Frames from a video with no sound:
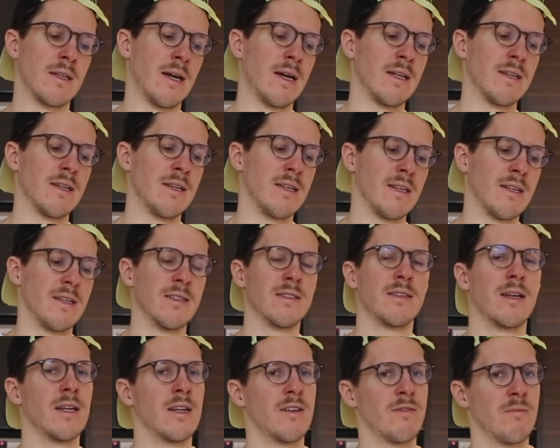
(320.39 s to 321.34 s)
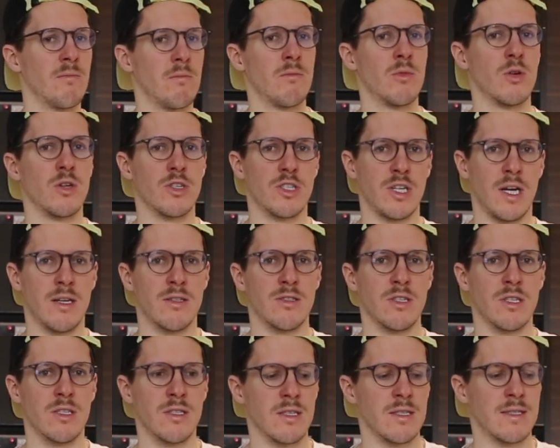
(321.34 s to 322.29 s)
that it is kind of more
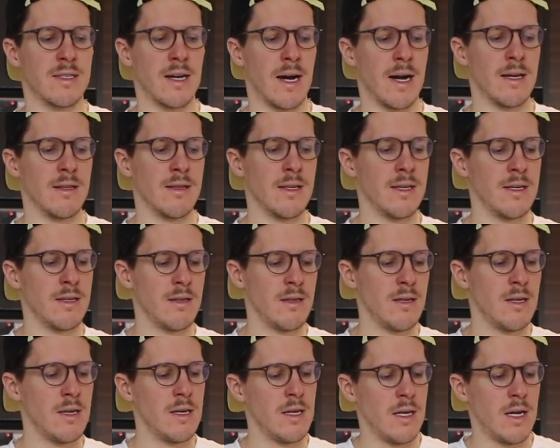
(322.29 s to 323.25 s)
challenging to dial in,